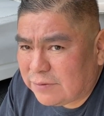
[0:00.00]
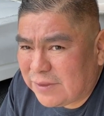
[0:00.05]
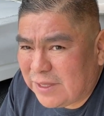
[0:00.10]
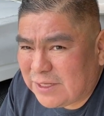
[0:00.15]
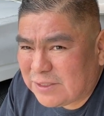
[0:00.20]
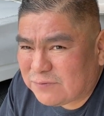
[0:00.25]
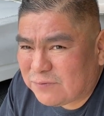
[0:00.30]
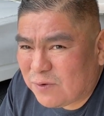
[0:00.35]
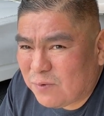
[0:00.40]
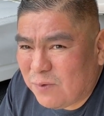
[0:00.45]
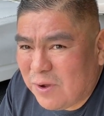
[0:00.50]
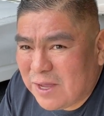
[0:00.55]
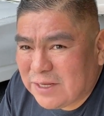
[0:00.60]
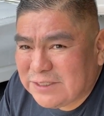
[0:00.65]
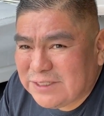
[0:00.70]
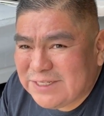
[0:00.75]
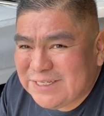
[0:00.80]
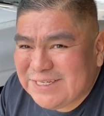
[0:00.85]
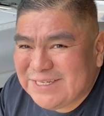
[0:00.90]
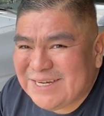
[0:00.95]
thanks for
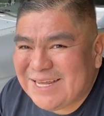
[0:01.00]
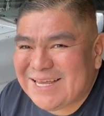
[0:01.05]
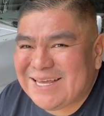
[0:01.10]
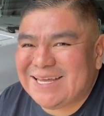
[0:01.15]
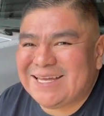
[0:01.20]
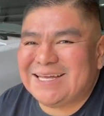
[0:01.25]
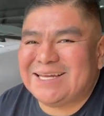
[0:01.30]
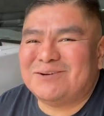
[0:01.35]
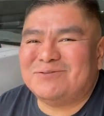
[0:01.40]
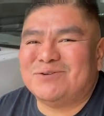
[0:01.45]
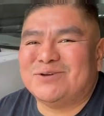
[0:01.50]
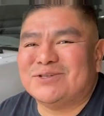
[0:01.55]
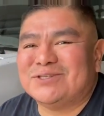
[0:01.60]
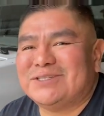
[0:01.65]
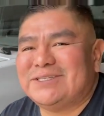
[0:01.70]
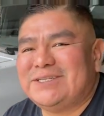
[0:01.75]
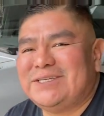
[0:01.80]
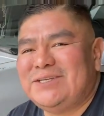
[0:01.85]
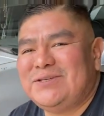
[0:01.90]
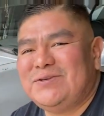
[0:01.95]
watching, and we'll
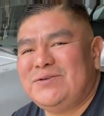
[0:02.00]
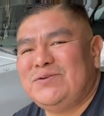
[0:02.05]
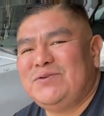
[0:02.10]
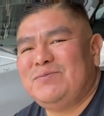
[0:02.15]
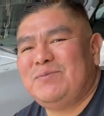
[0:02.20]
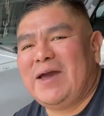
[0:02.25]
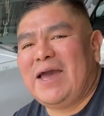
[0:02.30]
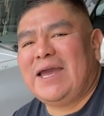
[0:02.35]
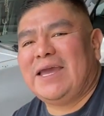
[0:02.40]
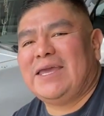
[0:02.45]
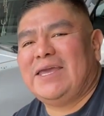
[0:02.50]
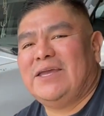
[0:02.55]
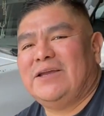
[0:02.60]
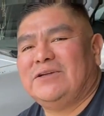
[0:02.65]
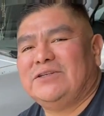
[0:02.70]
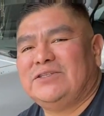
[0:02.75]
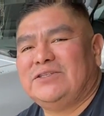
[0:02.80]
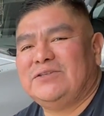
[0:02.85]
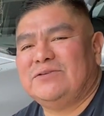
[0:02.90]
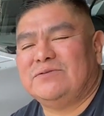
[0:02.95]
see you back
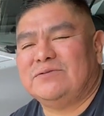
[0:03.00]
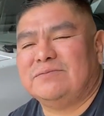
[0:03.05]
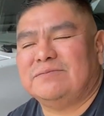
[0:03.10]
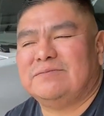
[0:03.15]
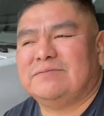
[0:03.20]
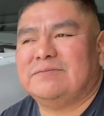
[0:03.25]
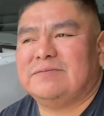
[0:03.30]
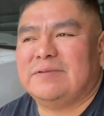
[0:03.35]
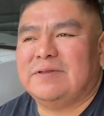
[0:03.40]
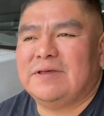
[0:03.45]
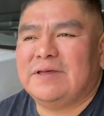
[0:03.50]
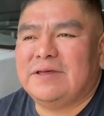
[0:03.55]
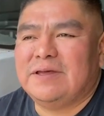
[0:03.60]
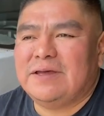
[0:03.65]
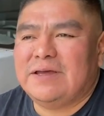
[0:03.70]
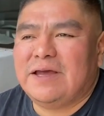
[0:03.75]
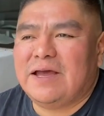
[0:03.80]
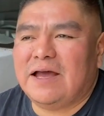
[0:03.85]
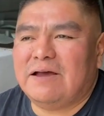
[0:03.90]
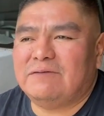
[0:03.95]
here soon.
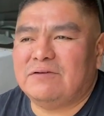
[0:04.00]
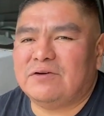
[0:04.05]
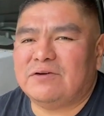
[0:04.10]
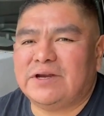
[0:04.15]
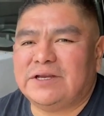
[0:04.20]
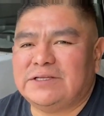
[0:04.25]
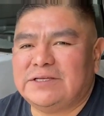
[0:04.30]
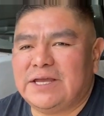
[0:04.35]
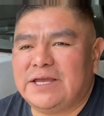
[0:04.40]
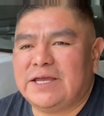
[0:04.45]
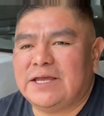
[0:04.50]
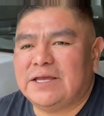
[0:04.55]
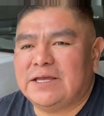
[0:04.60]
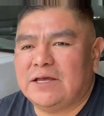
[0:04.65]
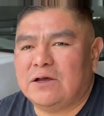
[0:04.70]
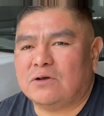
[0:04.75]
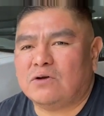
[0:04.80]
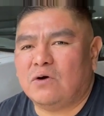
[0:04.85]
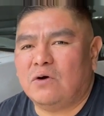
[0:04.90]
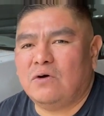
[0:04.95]
Have a great day.
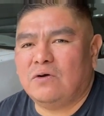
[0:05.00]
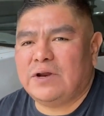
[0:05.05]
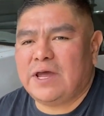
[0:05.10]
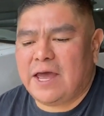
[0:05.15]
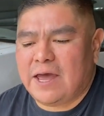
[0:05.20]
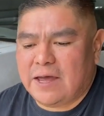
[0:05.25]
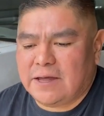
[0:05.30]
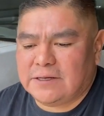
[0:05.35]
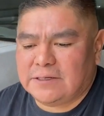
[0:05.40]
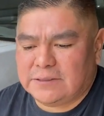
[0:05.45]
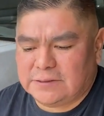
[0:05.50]
Go on that.